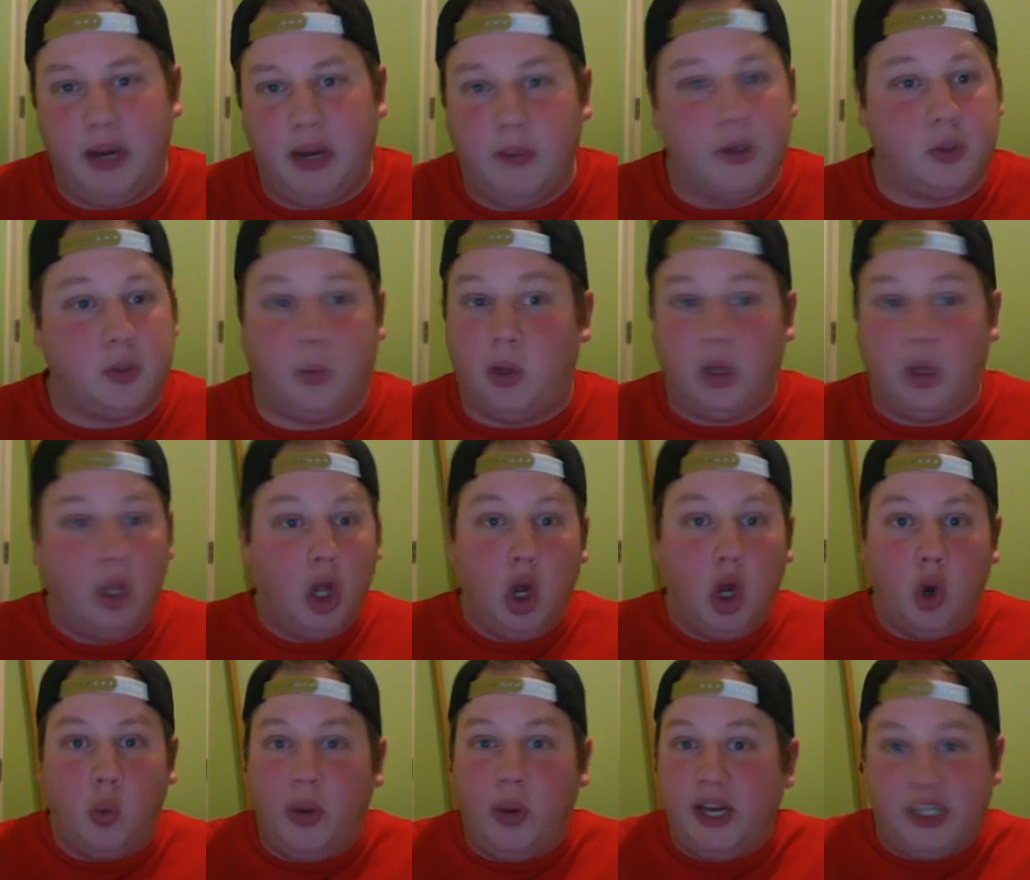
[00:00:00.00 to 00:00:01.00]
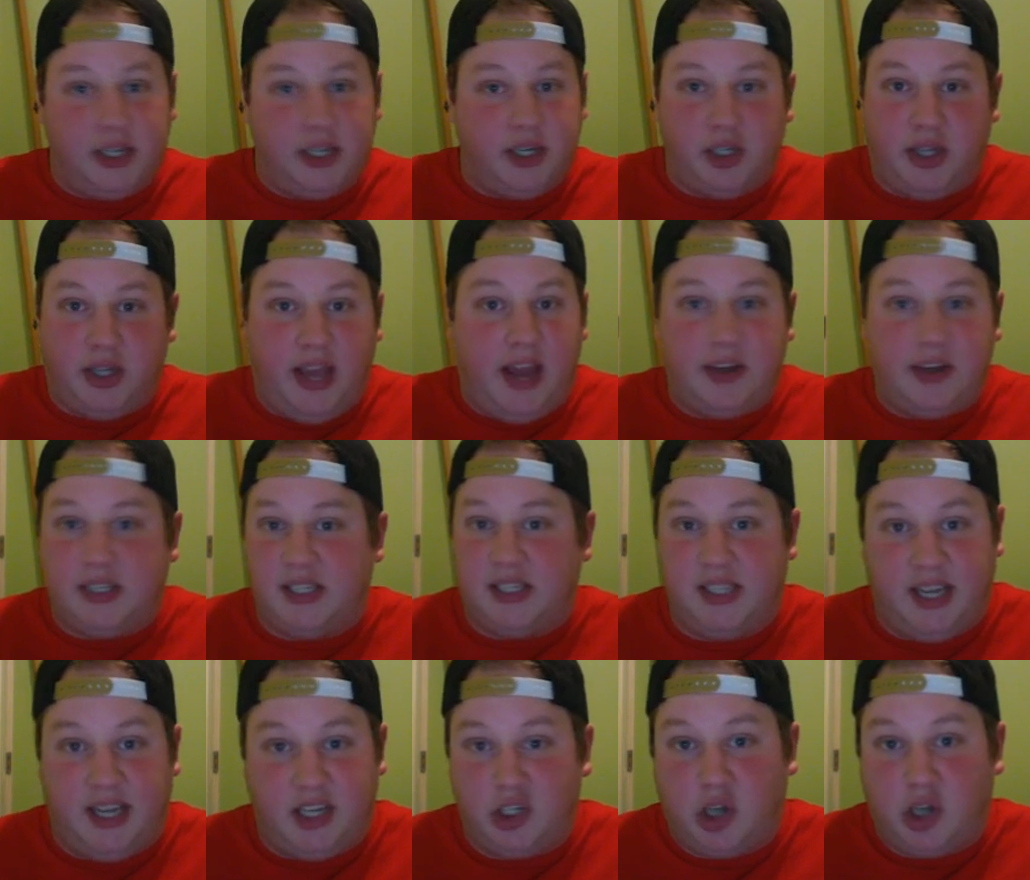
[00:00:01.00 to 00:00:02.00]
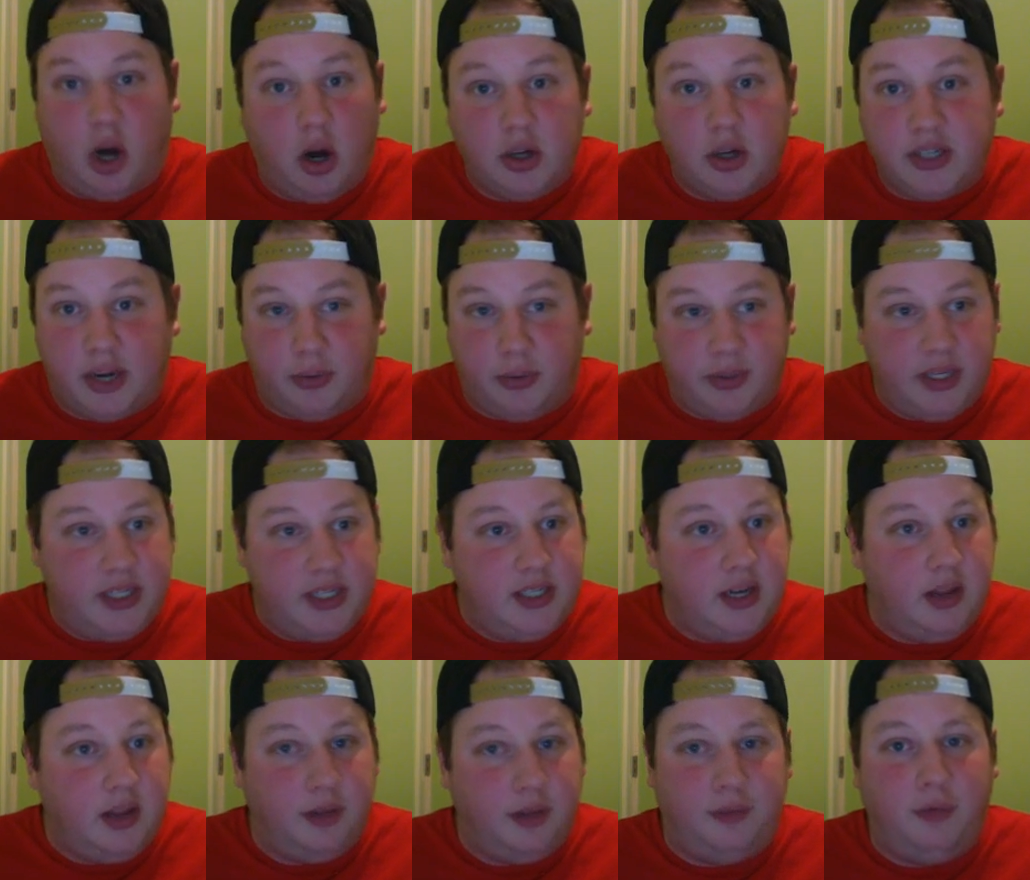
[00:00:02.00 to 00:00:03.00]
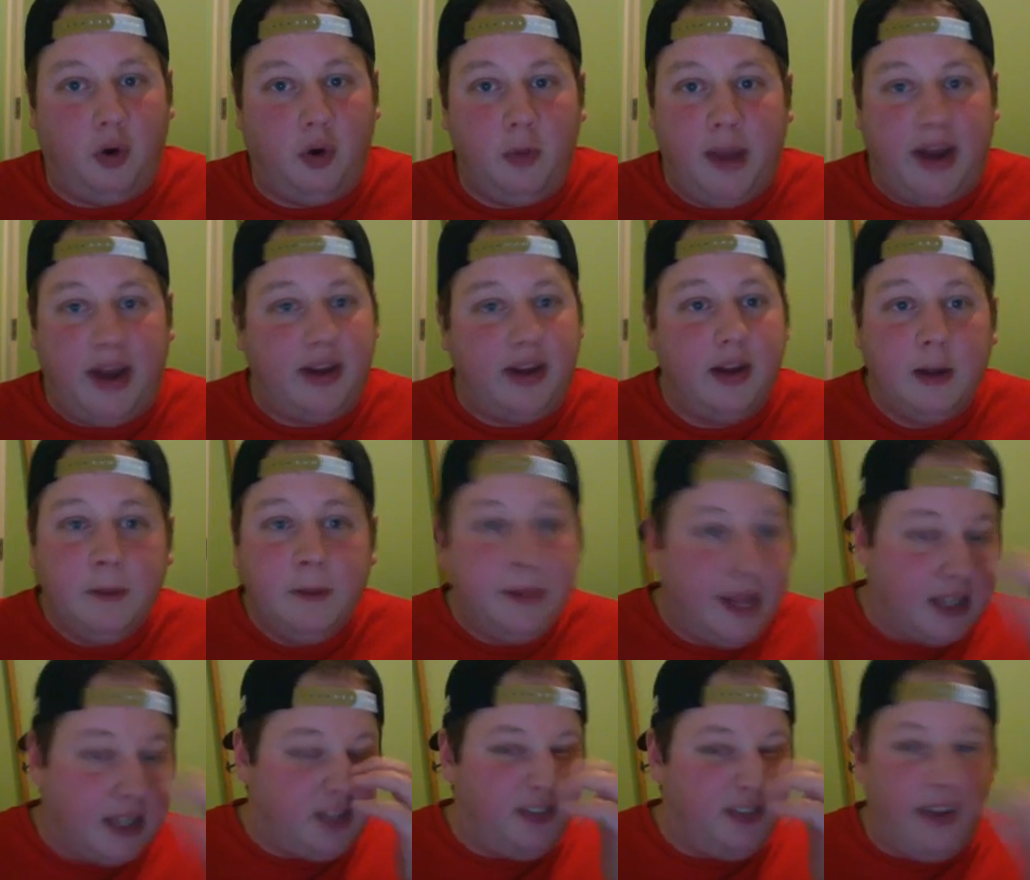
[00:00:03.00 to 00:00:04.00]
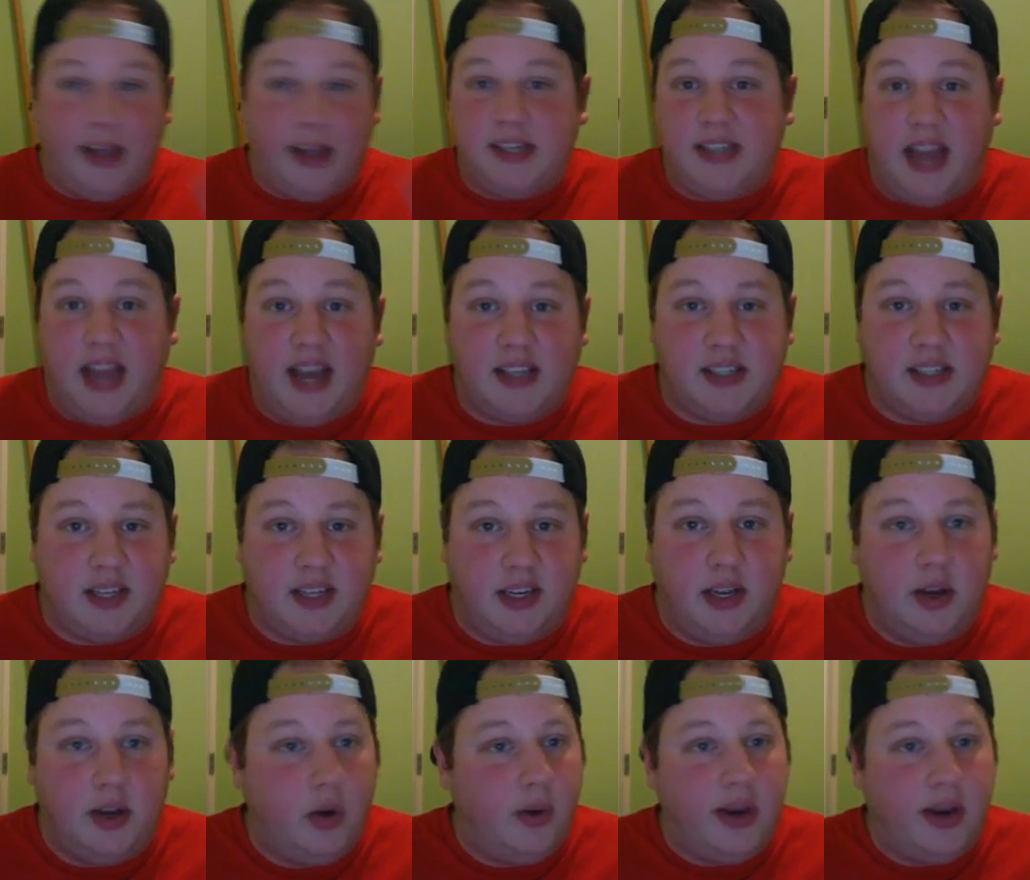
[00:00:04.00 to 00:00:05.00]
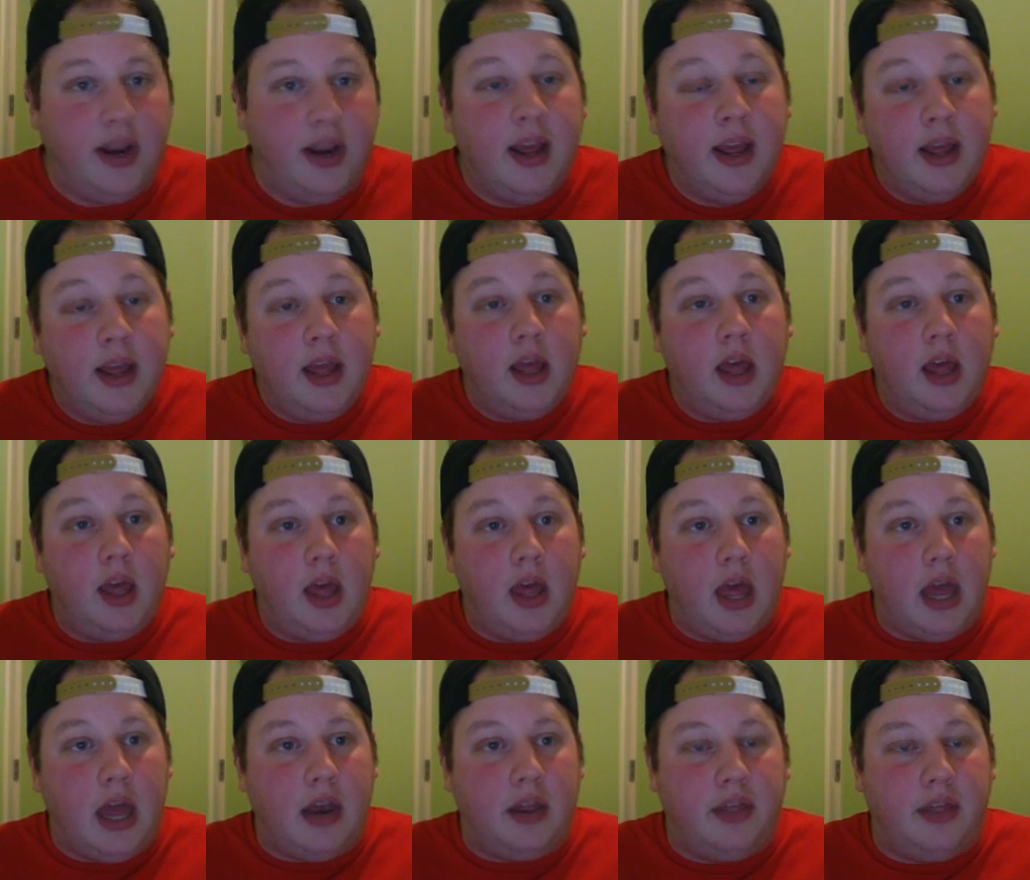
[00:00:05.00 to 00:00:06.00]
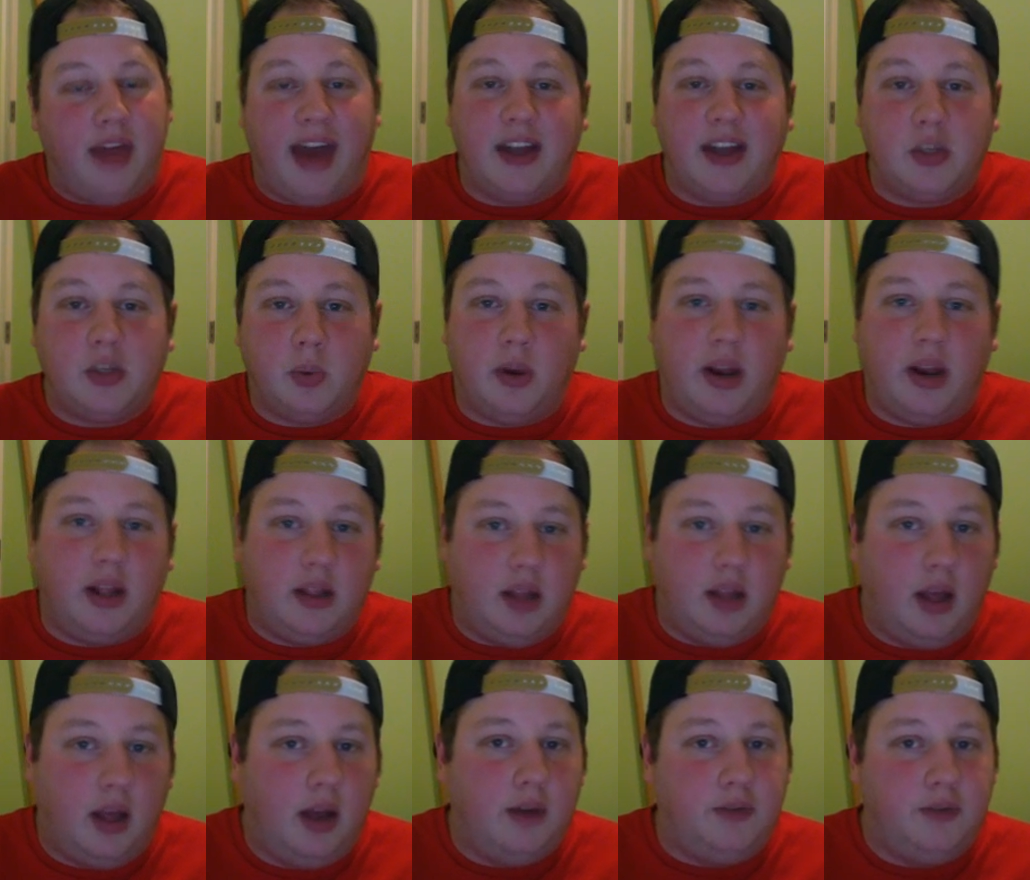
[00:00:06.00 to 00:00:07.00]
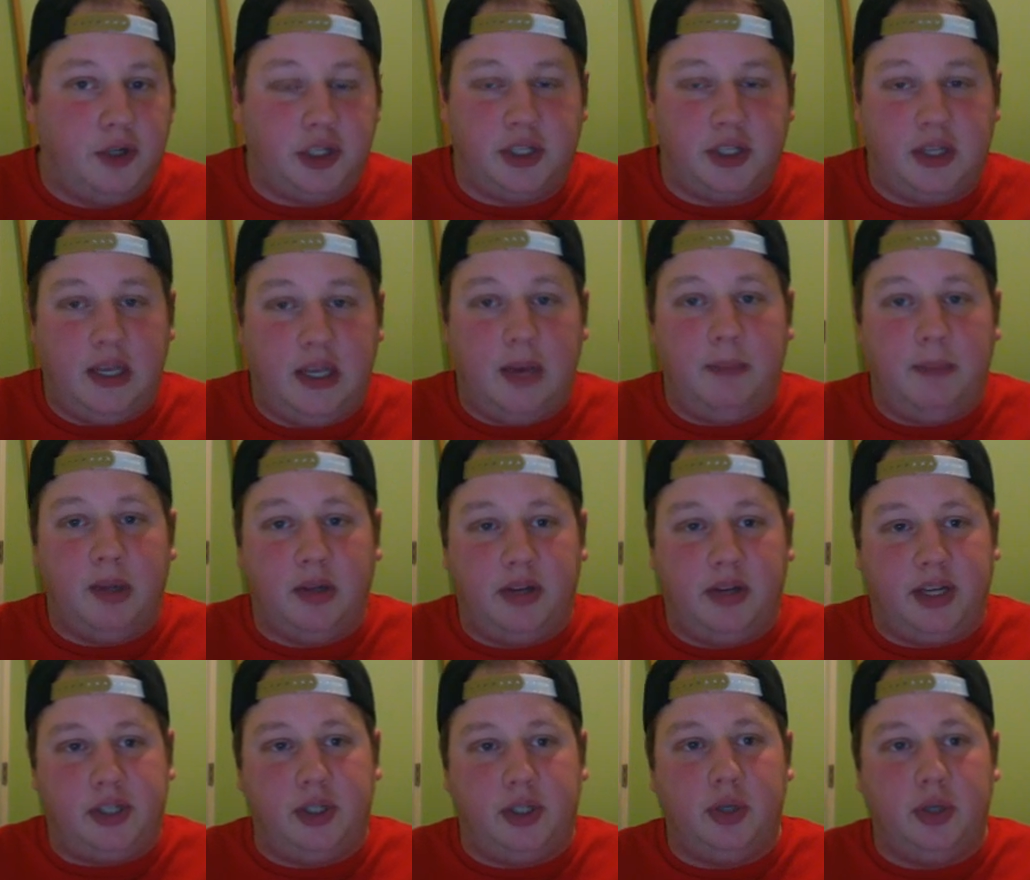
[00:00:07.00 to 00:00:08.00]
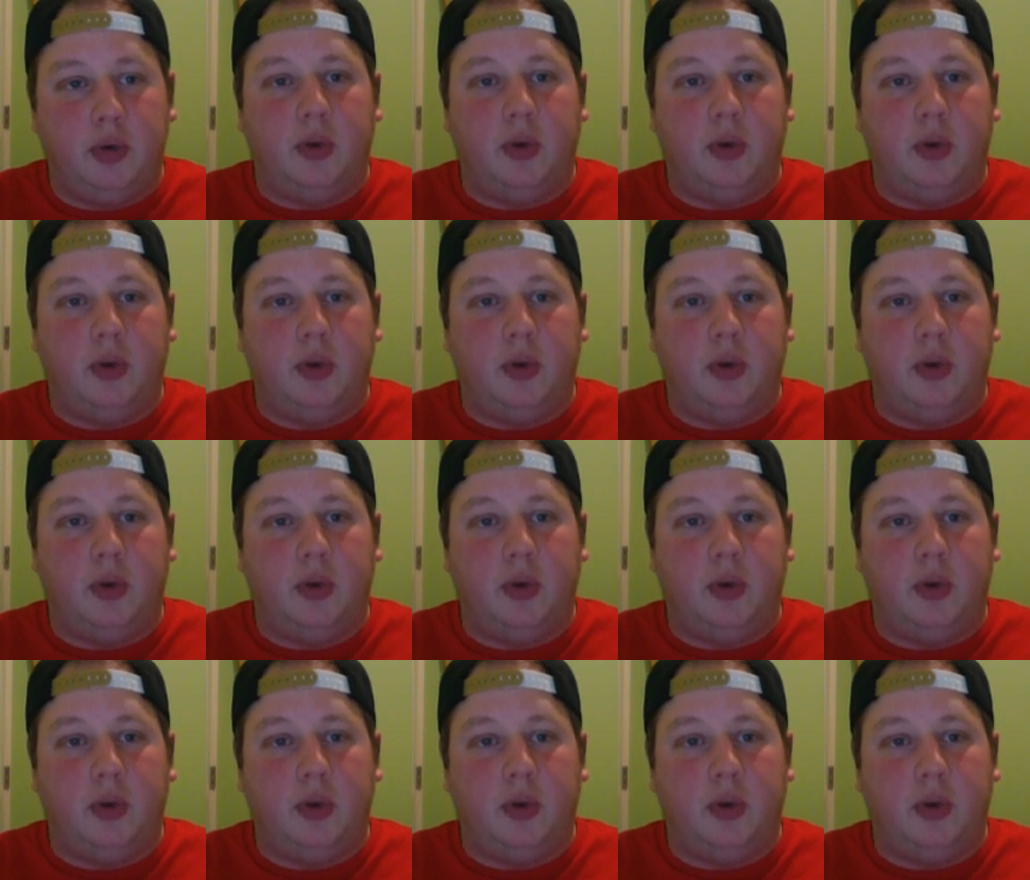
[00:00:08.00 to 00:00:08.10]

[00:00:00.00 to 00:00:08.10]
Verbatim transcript: Well, we essentially had six cards get released into the format. It's fantastic, you know, and And that is what I love, just the ability to